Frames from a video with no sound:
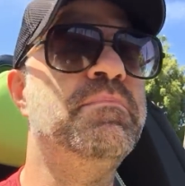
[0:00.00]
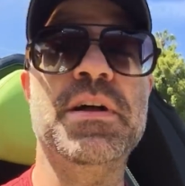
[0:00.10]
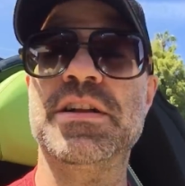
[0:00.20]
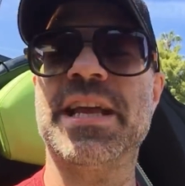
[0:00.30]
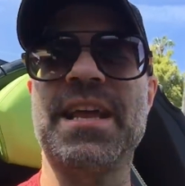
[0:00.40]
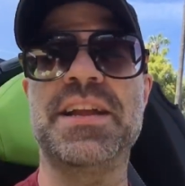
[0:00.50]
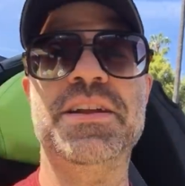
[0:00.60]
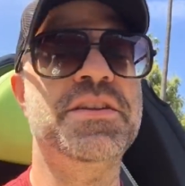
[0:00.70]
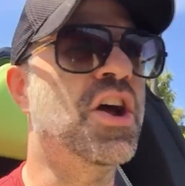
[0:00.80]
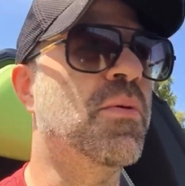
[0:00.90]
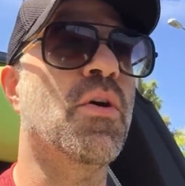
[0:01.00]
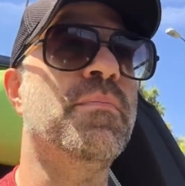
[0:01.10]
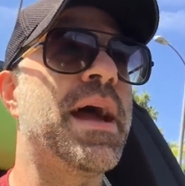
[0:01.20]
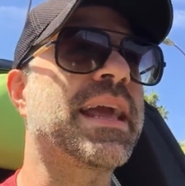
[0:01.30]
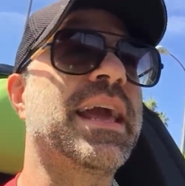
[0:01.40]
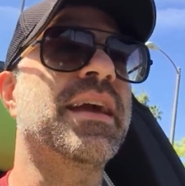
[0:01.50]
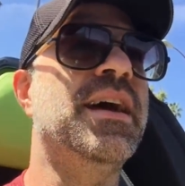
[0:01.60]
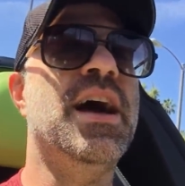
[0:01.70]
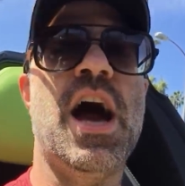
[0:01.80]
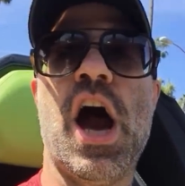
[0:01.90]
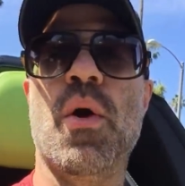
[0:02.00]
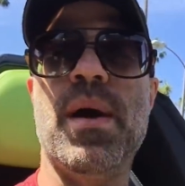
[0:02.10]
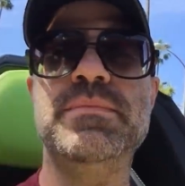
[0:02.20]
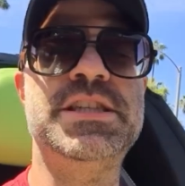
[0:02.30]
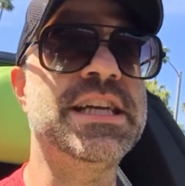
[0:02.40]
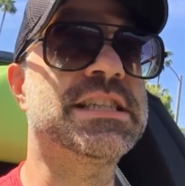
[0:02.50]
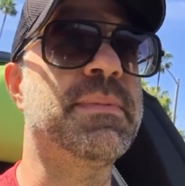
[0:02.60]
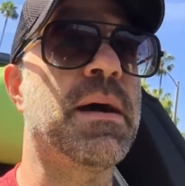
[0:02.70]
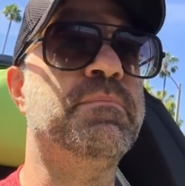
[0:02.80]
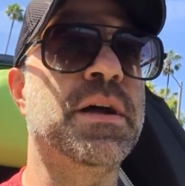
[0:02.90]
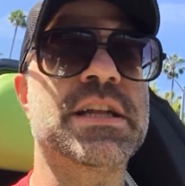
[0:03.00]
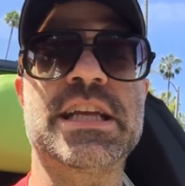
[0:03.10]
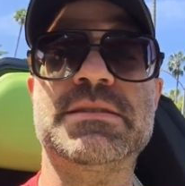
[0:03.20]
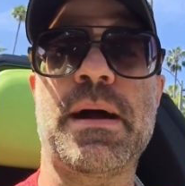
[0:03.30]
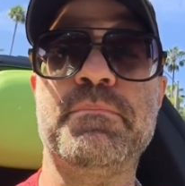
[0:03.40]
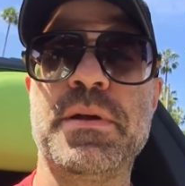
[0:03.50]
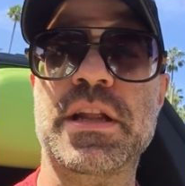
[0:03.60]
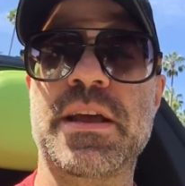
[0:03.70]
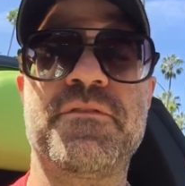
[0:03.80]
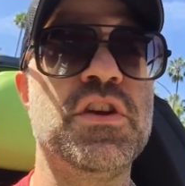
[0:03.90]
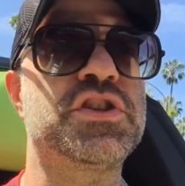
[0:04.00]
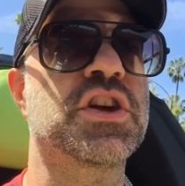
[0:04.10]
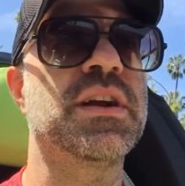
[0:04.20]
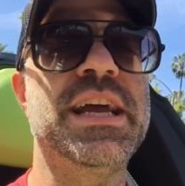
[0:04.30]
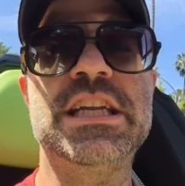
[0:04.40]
Building, no more begging. OMG is about building. It's about building a future.